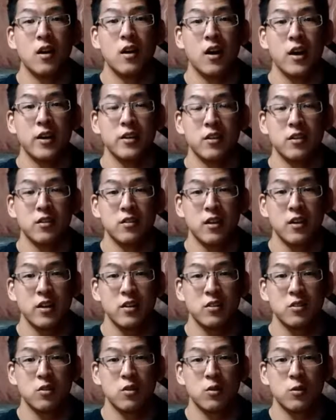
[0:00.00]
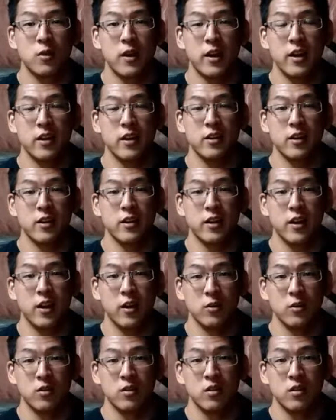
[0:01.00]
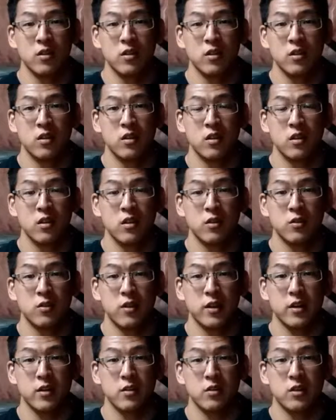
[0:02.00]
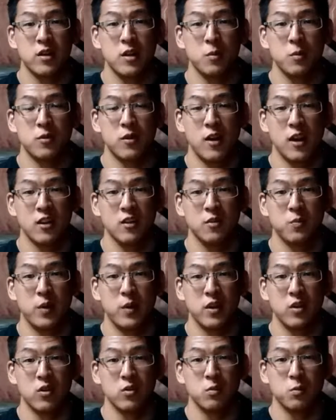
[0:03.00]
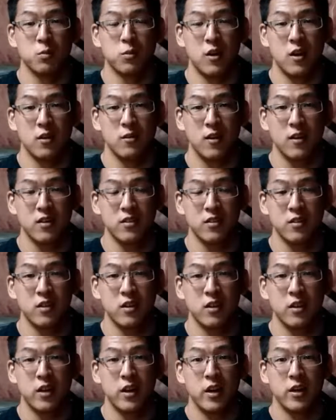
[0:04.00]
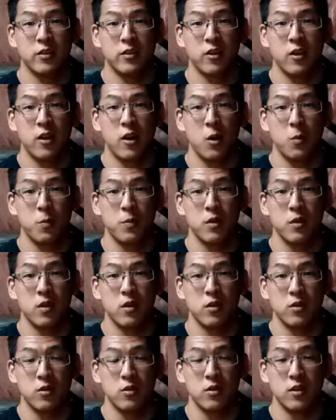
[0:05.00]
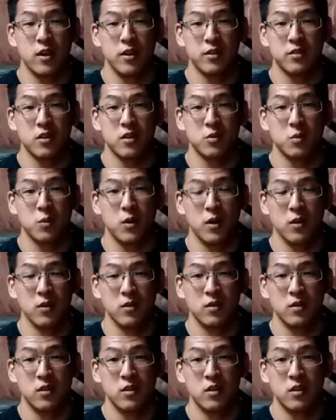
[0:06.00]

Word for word: I decided to create an account so I can keep track of my own progress and to help you guys as well.